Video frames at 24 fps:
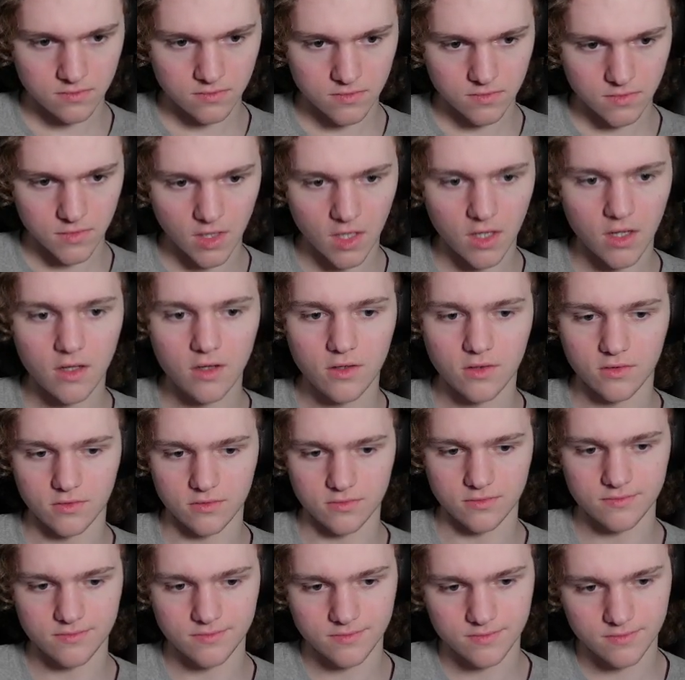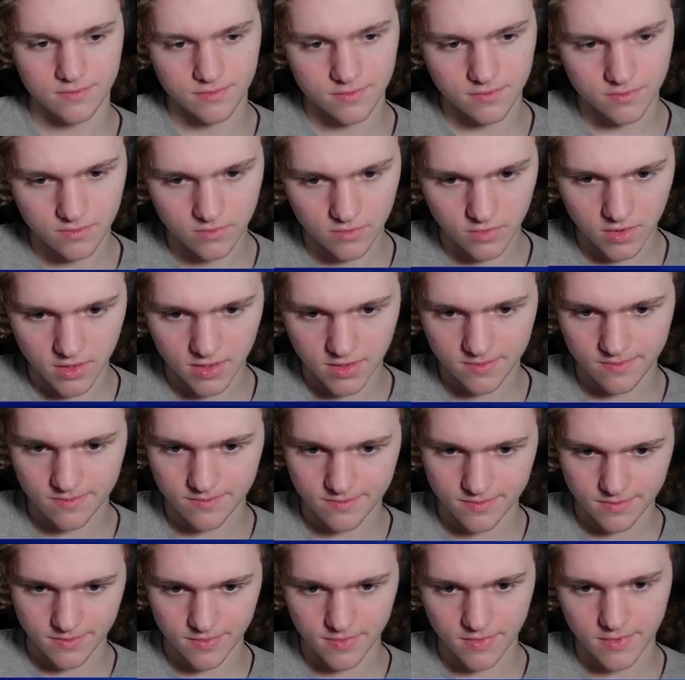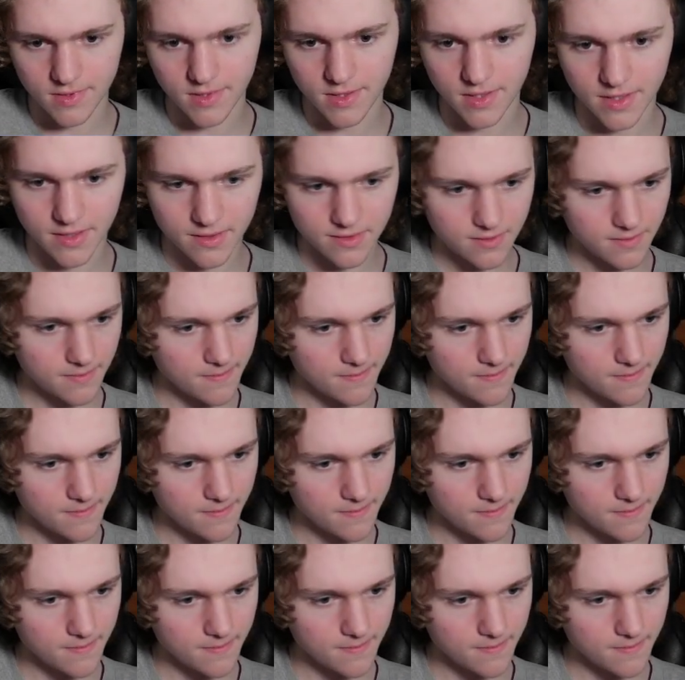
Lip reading: Oh, what the hell?